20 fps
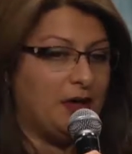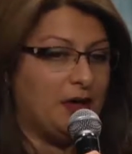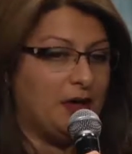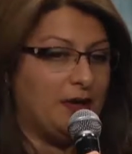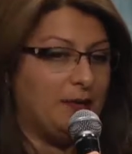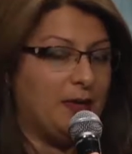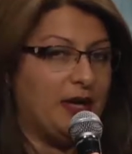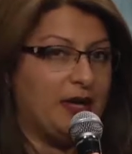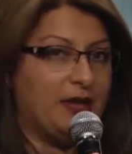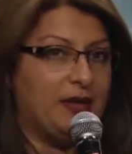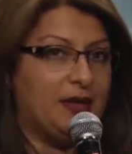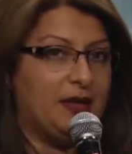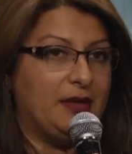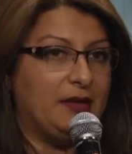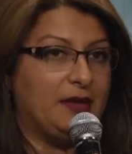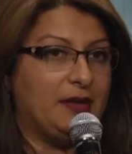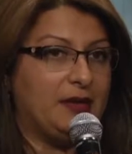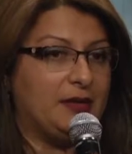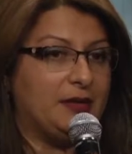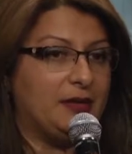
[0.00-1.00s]
in Baghdad,
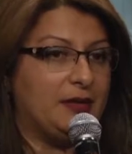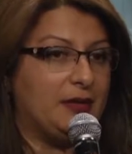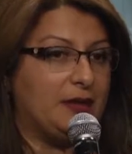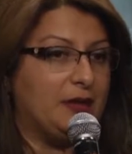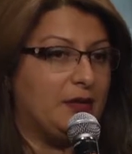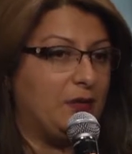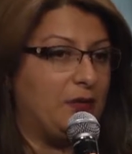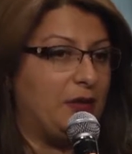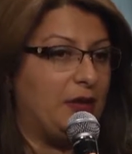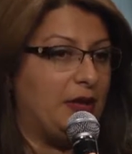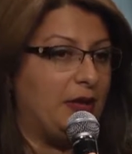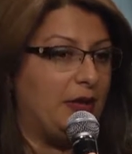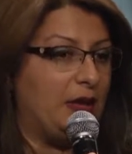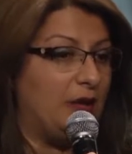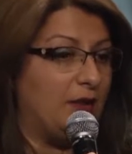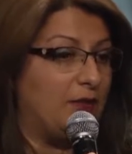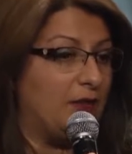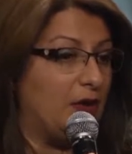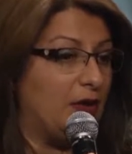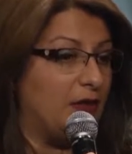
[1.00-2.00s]
and we
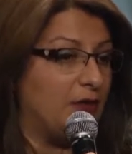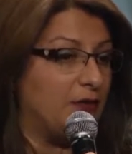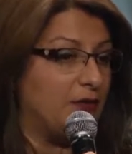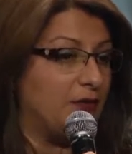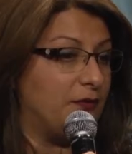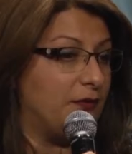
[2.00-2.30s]
have a lot of